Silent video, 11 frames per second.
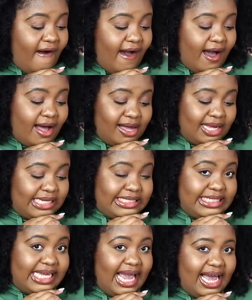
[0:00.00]

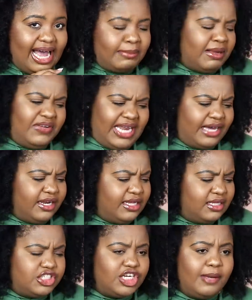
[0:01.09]
Yeah, I'm definitely not going to get
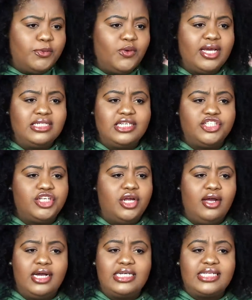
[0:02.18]
the shampoo and
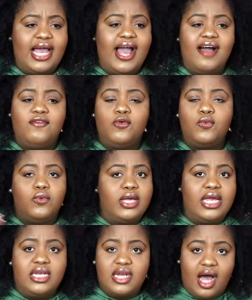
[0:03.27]
conditioner because I have
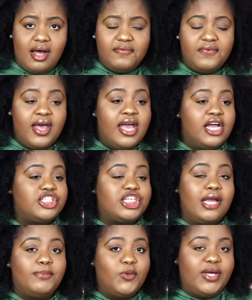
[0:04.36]
enough
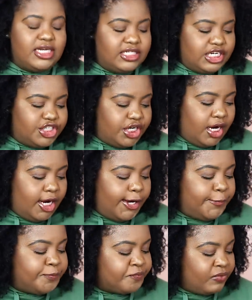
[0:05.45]
shampoo and conditioner.